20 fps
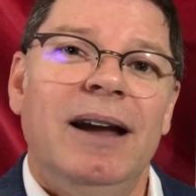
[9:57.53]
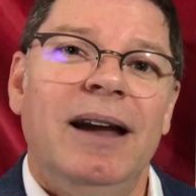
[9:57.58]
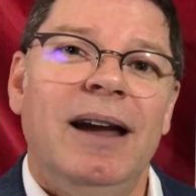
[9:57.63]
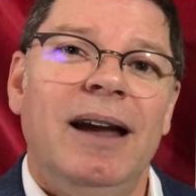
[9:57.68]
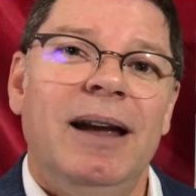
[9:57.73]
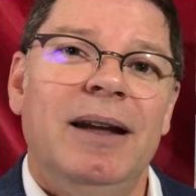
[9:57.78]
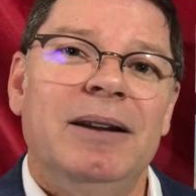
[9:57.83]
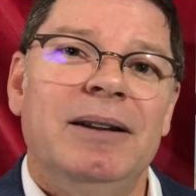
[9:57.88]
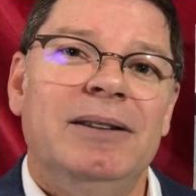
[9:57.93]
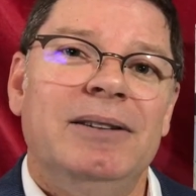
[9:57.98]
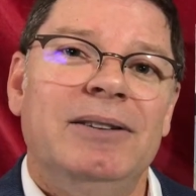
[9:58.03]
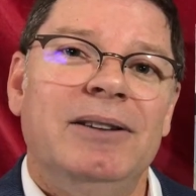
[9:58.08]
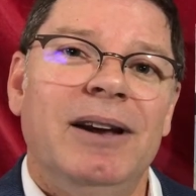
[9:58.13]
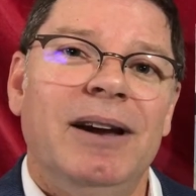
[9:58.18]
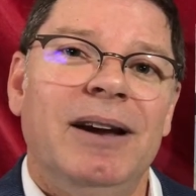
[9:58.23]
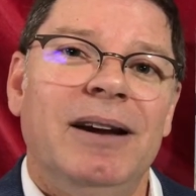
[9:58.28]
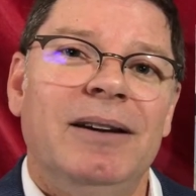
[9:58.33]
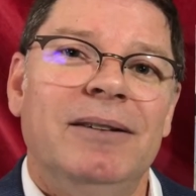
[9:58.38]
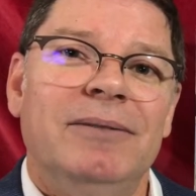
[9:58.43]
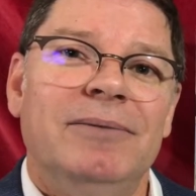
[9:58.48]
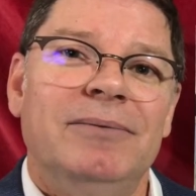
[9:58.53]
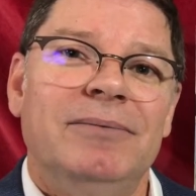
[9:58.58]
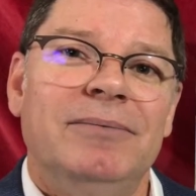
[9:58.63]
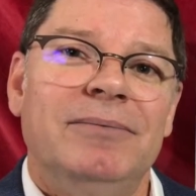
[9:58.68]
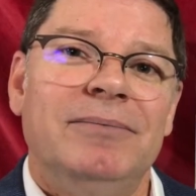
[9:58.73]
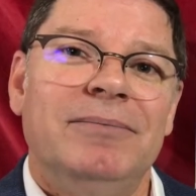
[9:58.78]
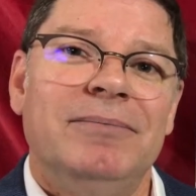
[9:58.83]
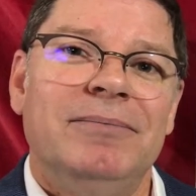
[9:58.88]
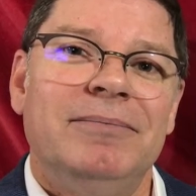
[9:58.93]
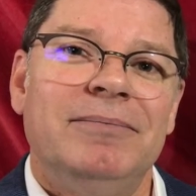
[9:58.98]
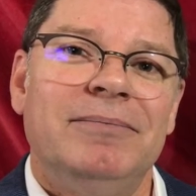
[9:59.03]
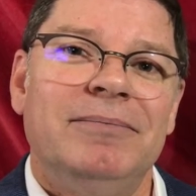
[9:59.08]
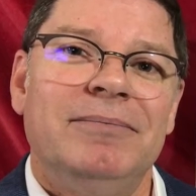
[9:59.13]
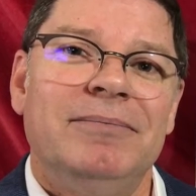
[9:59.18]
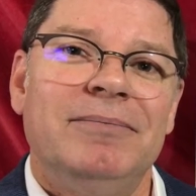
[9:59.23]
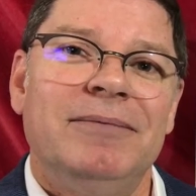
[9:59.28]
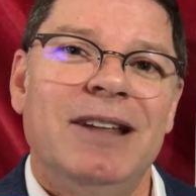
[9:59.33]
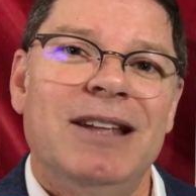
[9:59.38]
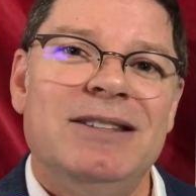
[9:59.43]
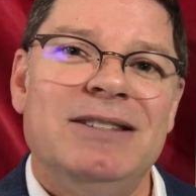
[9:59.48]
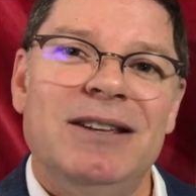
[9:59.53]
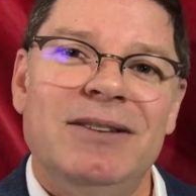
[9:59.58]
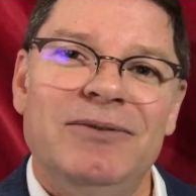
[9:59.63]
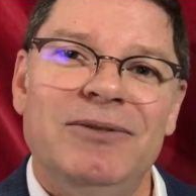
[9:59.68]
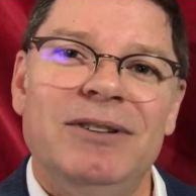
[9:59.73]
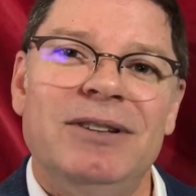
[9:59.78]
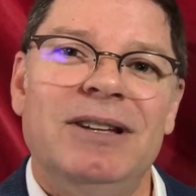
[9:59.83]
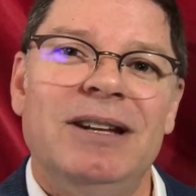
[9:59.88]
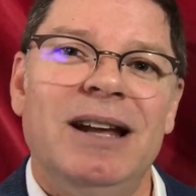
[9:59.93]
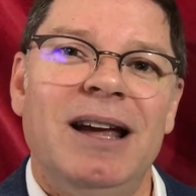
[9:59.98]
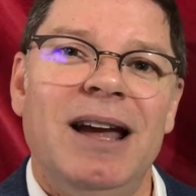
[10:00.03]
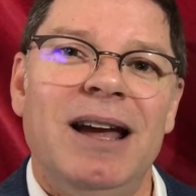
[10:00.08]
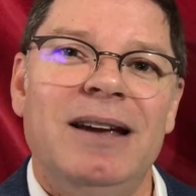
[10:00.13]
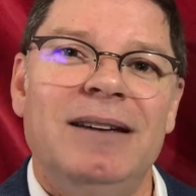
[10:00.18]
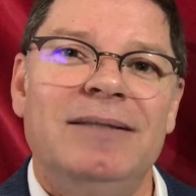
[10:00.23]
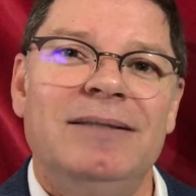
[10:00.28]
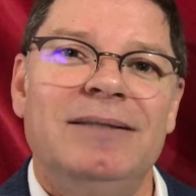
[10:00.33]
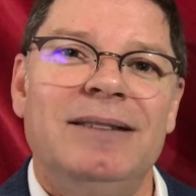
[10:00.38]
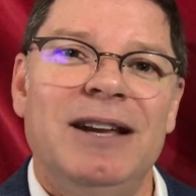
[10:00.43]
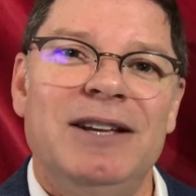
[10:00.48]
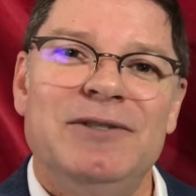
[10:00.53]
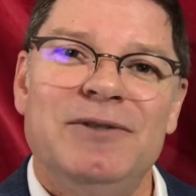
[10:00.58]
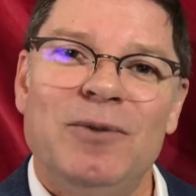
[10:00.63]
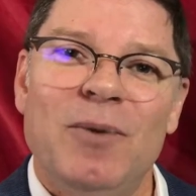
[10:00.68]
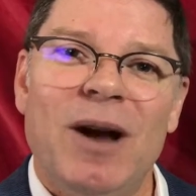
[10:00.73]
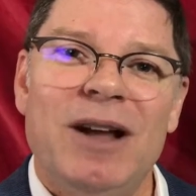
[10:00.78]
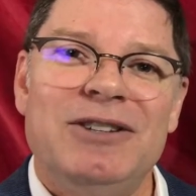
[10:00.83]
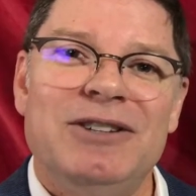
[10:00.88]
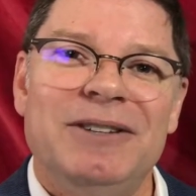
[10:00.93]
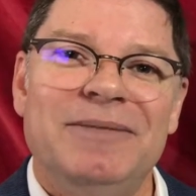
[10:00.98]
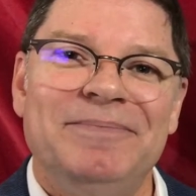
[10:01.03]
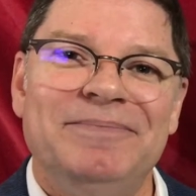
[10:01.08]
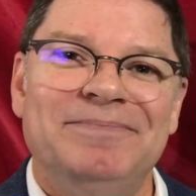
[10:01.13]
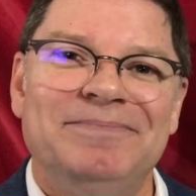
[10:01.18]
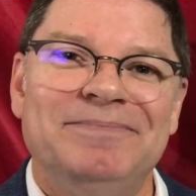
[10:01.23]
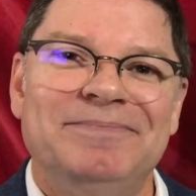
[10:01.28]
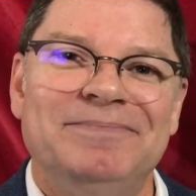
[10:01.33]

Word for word: And um, that's it for today. Thanks for watching.